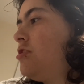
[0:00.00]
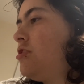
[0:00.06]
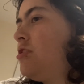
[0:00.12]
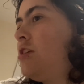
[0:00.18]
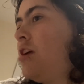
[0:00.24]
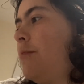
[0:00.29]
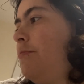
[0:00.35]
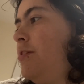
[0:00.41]

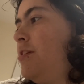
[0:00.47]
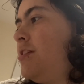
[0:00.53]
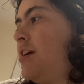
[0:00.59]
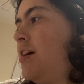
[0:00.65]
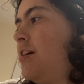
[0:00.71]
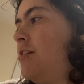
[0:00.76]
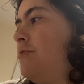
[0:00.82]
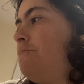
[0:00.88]
give me a
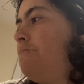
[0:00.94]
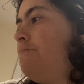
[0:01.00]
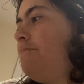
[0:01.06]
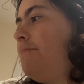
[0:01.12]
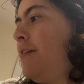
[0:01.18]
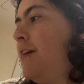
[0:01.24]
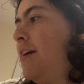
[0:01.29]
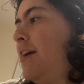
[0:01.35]
second,
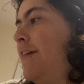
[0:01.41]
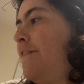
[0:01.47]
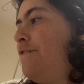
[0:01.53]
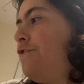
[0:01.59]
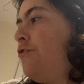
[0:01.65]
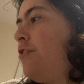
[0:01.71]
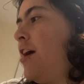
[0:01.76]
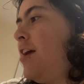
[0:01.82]

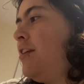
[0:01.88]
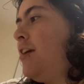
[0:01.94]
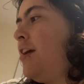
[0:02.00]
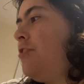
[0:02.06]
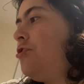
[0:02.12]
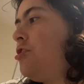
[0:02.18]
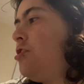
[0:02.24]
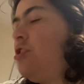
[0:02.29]
it's
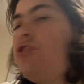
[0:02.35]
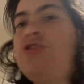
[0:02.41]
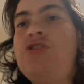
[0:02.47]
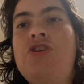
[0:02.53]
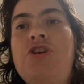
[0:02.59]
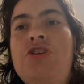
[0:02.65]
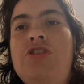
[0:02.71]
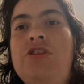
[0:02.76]
Friday the
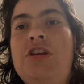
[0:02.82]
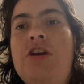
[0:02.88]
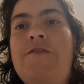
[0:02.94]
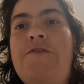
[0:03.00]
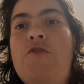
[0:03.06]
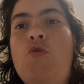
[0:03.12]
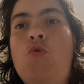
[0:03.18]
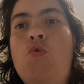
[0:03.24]
30th of
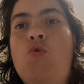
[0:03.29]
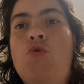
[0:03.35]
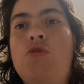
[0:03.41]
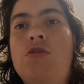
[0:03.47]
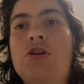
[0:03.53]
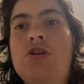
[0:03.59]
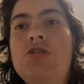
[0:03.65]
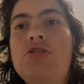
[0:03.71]

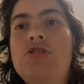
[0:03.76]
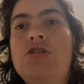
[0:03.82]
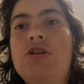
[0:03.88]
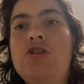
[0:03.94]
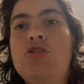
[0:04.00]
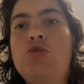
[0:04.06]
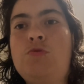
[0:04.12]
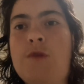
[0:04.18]
August
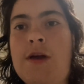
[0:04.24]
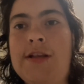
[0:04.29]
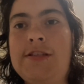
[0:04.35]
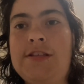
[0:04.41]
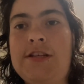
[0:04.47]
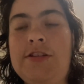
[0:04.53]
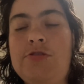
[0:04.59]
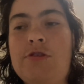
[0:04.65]

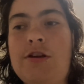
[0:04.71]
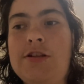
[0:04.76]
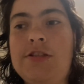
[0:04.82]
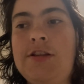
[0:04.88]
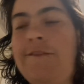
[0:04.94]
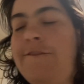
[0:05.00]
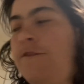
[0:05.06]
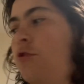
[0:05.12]

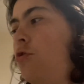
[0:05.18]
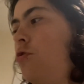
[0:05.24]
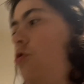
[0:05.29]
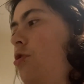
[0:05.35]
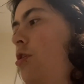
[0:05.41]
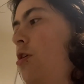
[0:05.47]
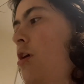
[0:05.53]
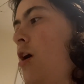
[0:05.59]
2024
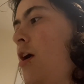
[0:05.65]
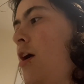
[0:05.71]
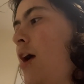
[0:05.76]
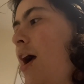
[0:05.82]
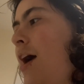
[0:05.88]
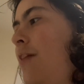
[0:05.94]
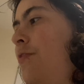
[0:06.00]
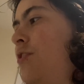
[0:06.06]

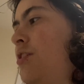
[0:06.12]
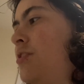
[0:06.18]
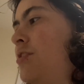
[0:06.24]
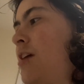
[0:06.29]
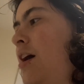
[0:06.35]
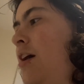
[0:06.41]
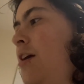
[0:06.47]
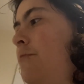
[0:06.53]
and the
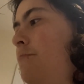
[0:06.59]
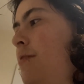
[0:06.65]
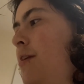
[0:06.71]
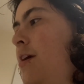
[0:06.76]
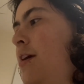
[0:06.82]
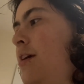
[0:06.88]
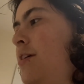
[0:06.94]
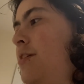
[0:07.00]
time
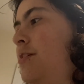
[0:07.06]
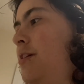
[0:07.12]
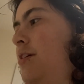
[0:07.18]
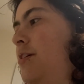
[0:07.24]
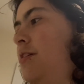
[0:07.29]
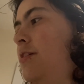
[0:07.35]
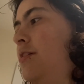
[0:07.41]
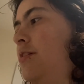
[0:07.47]
is
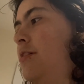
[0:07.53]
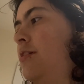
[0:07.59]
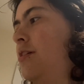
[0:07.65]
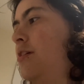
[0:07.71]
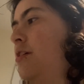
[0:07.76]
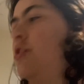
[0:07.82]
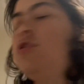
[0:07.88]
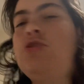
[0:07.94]

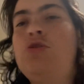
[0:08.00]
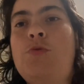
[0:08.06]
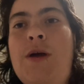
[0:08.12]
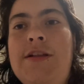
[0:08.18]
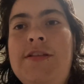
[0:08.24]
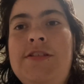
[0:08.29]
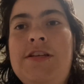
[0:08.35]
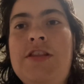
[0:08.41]

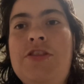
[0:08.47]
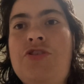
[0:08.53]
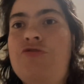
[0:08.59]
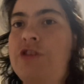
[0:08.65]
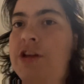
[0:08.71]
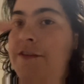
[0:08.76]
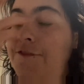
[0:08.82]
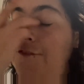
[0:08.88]

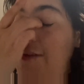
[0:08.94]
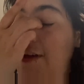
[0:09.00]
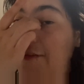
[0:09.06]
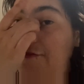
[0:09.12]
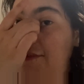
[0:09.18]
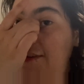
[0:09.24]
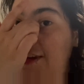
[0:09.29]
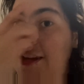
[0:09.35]

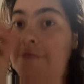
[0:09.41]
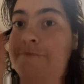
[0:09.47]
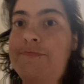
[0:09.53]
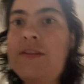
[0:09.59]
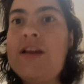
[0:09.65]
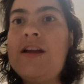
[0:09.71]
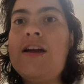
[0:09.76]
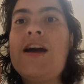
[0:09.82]
23:50.
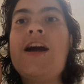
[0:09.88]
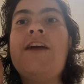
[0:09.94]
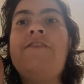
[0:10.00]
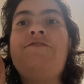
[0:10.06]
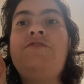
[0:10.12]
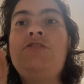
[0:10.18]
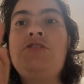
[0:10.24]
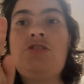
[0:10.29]

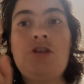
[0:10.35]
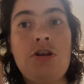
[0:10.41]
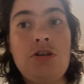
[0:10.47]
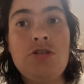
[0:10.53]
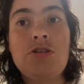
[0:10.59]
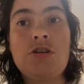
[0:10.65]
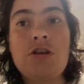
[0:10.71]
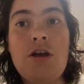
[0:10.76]
I've
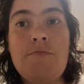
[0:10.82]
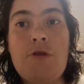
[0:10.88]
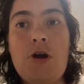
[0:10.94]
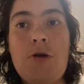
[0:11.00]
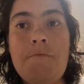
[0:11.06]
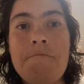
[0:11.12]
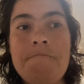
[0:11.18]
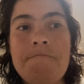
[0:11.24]
just come
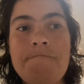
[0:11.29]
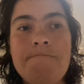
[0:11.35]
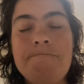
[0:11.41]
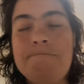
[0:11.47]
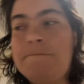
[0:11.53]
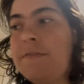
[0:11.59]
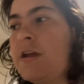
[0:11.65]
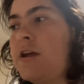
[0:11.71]
on,
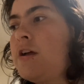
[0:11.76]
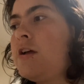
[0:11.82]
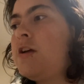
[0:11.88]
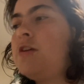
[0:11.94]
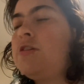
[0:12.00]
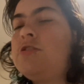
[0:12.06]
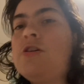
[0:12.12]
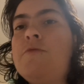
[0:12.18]

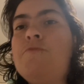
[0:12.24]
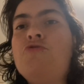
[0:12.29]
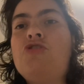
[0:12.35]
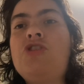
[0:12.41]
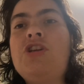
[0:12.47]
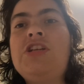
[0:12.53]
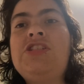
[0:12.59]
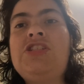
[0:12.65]
so I'm
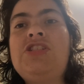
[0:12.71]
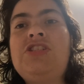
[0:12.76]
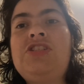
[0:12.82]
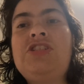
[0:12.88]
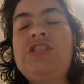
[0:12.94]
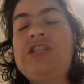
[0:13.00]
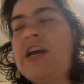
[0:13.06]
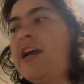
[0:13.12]
going to
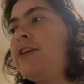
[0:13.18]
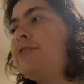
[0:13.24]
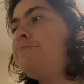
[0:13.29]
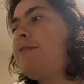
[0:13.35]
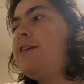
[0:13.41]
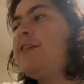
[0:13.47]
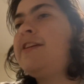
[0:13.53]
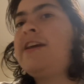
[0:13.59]
change
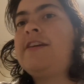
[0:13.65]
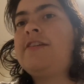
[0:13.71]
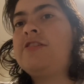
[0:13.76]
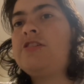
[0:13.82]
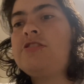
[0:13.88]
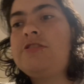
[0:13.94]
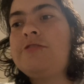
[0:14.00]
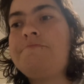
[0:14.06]
my
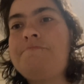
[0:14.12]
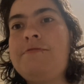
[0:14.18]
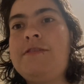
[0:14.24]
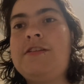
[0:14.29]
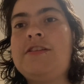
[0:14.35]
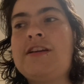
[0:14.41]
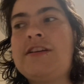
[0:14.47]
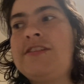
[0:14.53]
knickers
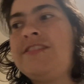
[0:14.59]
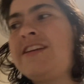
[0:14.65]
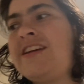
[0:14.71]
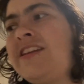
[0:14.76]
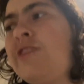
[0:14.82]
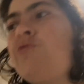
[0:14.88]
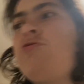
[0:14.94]
because I said I was